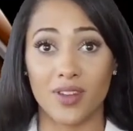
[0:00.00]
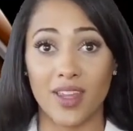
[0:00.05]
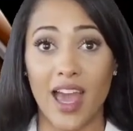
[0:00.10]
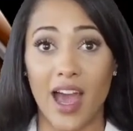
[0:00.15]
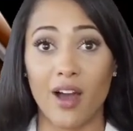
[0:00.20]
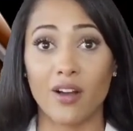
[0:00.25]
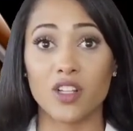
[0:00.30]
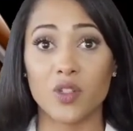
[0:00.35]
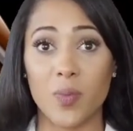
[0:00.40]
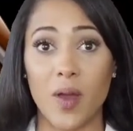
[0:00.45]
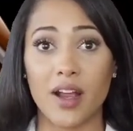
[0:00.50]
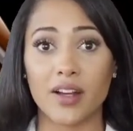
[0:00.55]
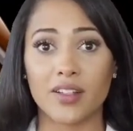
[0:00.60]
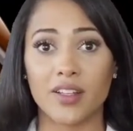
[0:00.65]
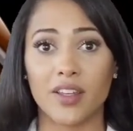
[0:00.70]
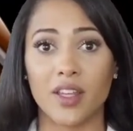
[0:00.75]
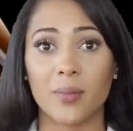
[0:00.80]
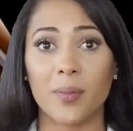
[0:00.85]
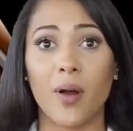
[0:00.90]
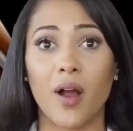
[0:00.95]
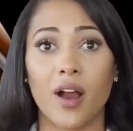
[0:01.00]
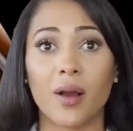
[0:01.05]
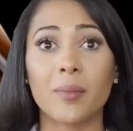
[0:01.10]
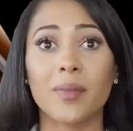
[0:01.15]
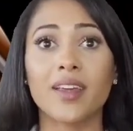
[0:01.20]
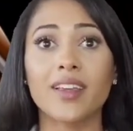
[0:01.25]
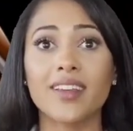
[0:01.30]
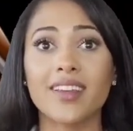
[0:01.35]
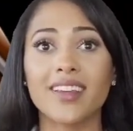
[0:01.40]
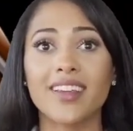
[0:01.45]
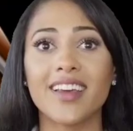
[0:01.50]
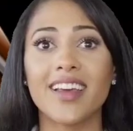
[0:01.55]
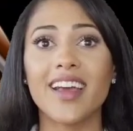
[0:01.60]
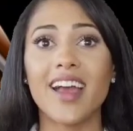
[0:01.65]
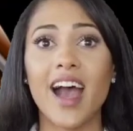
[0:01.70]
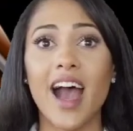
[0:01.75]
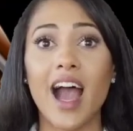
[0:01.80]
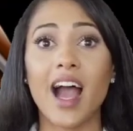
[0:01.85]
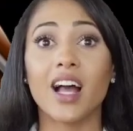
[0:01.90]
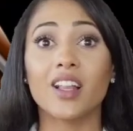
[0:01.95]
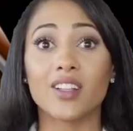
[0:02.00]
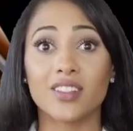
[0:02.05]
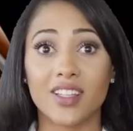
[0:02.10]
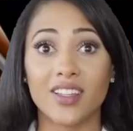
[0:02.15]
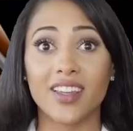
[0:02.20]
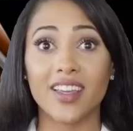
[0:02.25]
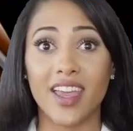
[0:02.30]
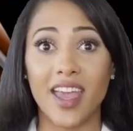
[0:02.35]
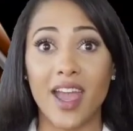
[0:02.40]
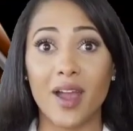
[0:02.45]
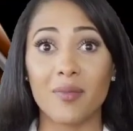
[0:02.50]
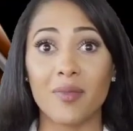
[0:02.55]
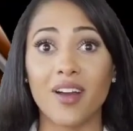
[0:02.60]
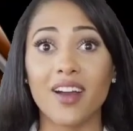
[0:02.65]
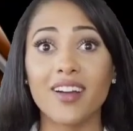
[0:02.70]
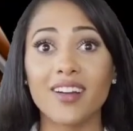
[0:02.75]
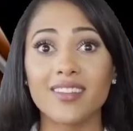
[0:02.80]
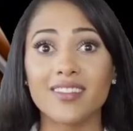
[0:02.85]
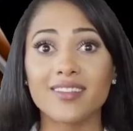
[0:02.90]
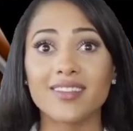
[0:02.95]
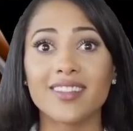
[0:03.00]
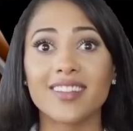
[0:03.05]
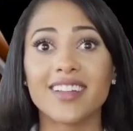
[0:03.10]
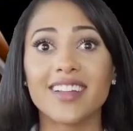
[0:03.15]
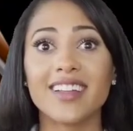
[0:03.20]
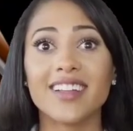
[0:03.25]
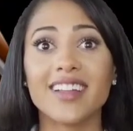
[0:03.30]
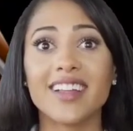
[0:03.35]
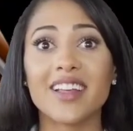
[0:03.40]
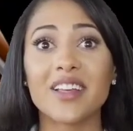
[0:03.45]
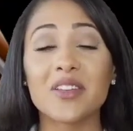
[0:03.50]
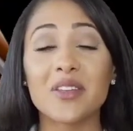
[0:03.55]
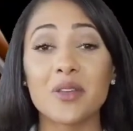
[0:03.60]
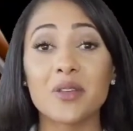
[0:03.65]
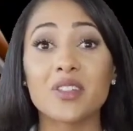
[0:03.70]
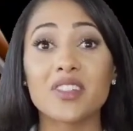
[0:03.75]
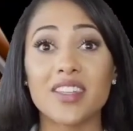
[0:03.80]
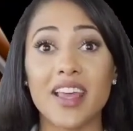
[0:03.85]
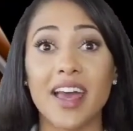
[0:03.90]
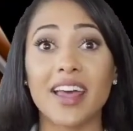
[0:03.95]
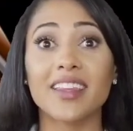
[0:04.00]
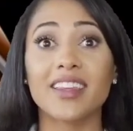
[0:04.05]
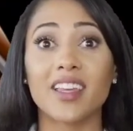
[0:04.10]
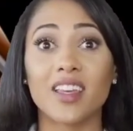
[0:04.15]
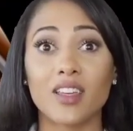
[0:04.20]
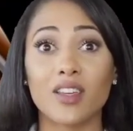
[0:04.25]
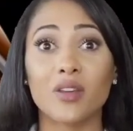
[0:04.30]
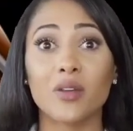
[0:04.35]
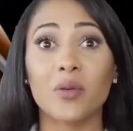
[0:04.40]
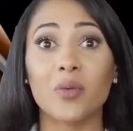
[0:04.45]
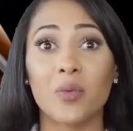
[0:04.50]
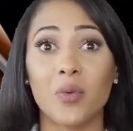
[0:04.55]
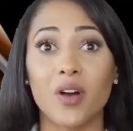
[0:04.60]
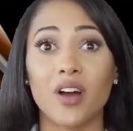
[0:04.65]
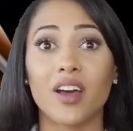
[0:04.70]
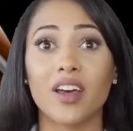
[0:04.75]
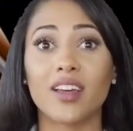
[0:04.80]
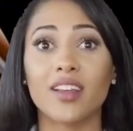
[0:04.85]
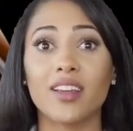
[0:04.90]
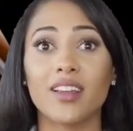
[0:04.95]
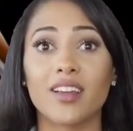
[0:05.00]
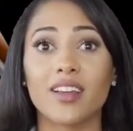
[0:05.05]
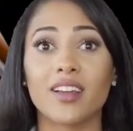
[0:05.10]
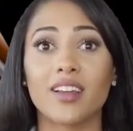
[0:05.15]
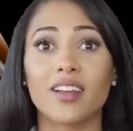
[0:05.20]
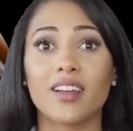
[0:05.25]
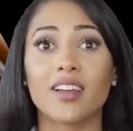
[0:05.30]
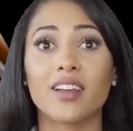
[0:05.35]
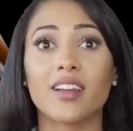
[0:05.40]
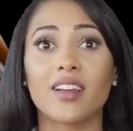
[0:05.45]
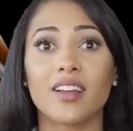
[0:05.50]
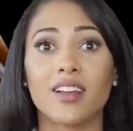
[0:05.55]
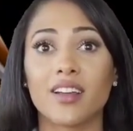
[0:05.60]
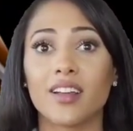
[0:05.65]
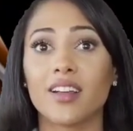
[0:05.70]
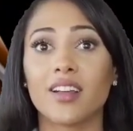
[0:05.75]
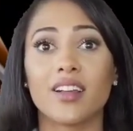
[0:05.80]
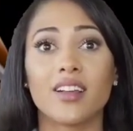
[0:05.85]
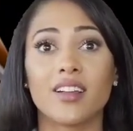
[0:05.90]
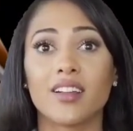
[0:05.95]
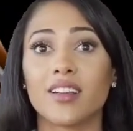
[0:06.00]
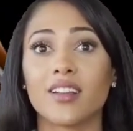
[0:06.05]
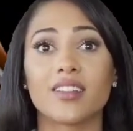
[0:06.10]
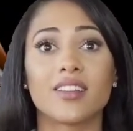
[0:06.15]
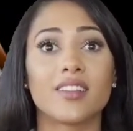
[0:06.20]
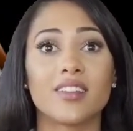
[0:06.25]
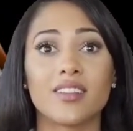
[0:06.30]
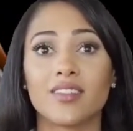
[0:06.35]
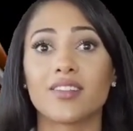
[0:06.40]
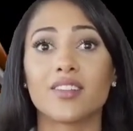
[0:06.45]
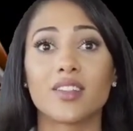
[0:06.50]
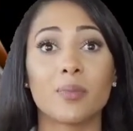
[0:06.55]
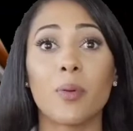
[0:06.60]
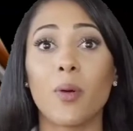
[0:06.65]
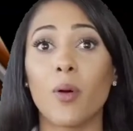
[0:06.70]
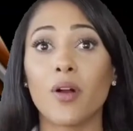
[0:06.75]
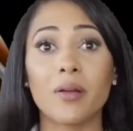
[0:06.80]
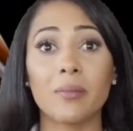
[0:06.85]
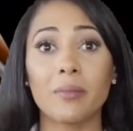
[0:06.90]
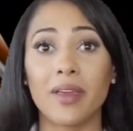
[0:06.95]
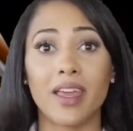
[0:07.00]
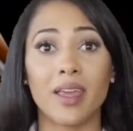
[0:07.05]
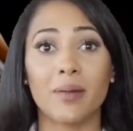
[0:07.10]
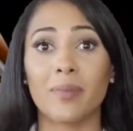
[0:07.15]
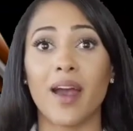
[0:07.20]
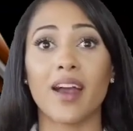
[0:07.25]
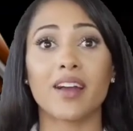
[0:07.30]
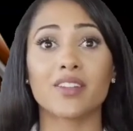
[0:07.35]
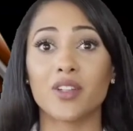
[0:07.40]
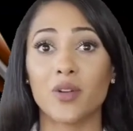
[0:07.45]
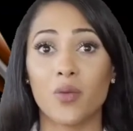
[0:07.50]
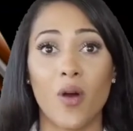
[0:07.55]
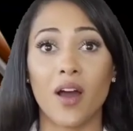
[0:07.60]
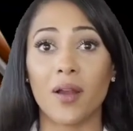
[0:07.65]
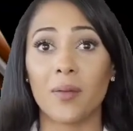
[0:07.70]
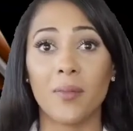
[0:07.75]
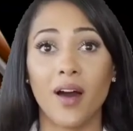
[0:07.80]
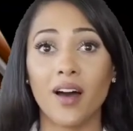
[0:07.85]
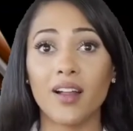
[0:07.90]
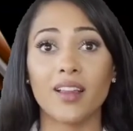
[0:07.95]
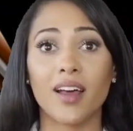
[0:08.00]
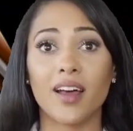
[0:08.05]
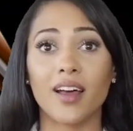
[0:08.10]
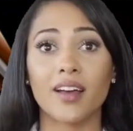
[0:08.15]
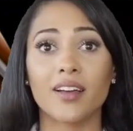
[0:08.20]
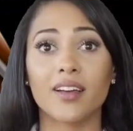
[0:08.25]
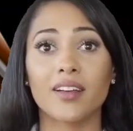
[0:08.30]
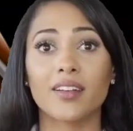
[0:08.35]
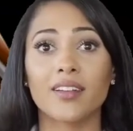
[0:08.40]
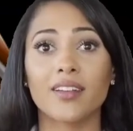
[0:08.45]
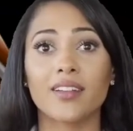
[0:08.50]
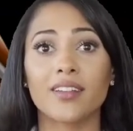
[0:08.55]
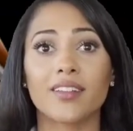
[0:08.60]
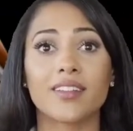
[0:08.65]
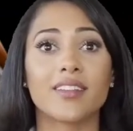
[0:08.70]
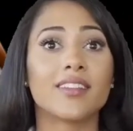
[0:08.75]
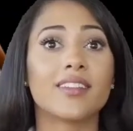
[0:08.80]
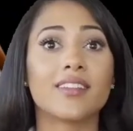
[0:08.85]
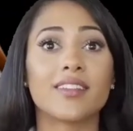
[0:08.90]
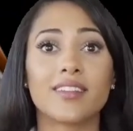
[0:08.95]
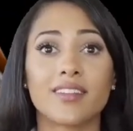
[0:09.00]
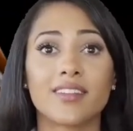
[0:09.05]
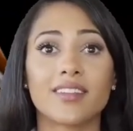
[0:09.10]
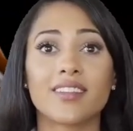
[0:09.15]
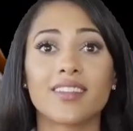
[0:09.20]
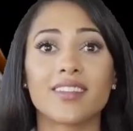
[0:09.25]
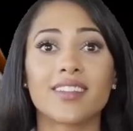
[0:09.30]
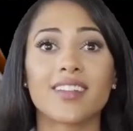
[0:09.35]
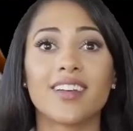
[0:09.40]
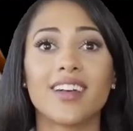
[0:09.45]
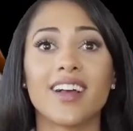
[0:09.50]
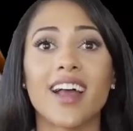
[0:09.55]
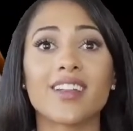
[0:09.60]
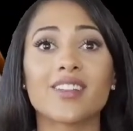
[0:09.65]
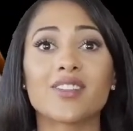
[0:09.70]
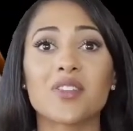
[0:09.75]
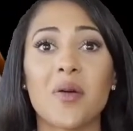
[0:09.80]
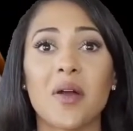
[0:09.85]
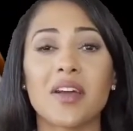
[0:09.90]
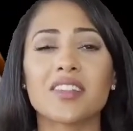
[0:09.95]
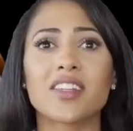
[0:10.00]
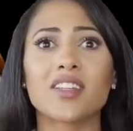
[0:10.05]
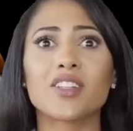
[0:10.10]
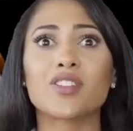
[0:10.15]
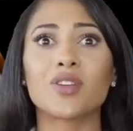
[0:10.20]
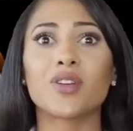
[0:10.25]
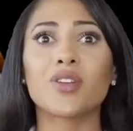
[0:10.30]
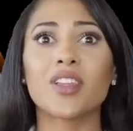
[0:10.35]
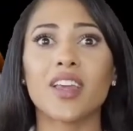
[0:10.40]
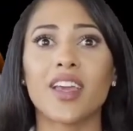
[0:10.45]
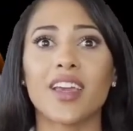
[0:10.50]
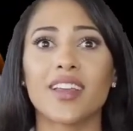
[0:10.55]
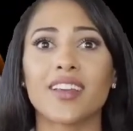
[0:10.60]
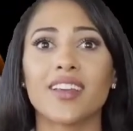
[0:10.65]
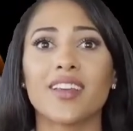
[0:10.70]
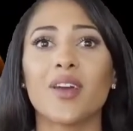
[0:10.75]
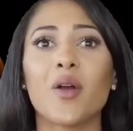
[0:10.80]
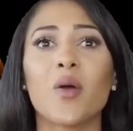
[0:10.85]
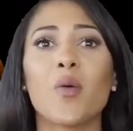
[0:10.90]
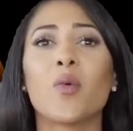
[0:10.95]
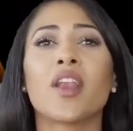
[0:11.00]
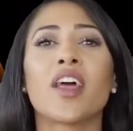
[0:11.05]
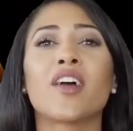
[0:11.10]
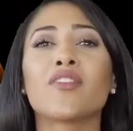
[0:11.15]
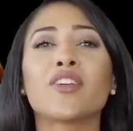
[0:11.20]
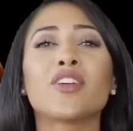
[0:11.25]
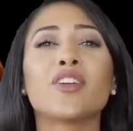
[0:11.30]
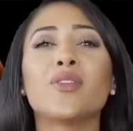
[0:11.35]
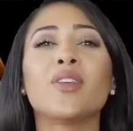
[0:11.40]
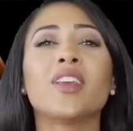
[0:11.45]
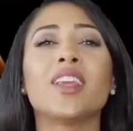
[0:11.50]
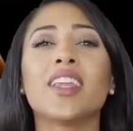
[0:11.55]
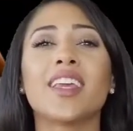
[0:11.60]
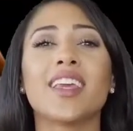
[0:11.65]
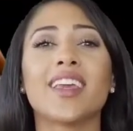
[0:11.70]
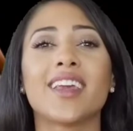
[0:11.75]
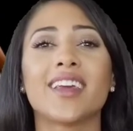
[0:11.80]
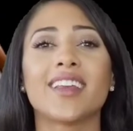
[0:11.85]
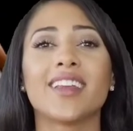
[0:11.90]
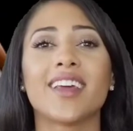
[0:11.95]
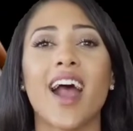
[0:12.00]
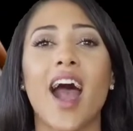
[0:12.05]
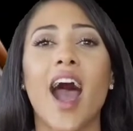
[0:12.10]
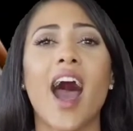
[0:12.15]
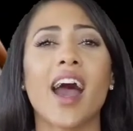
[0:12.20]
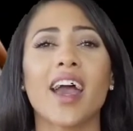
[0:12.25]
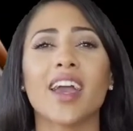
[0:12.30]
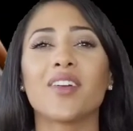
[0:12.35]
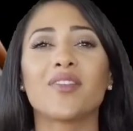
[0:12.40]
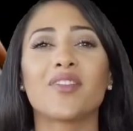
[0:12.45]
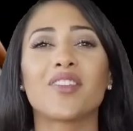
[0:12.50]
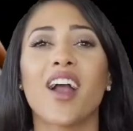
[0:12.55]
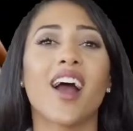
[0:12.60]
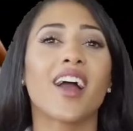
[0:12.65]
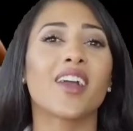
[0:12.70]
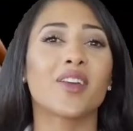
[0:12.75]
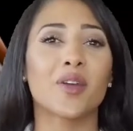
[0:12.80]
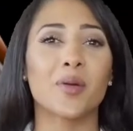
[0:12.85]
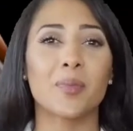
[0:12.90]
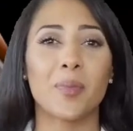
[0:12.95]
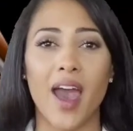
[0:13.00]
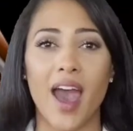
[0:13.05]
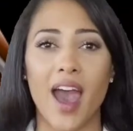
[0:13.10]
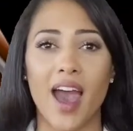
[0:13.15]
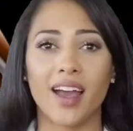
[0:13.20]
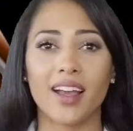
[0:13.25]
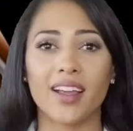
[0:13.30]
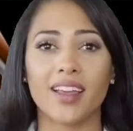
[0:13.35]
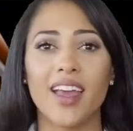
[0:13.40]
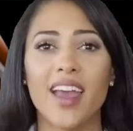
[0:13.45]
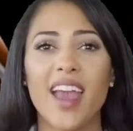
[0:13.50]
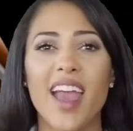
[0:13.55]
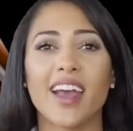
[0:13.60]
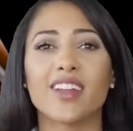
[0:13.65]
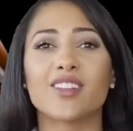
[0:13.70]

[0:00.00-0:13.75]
Before you actually start off with any of these remedies, make sure you have your partner's consent. 12% of white-skinned beauties from USA like to have darker colors for their nipples as they naturally possess pinker shades.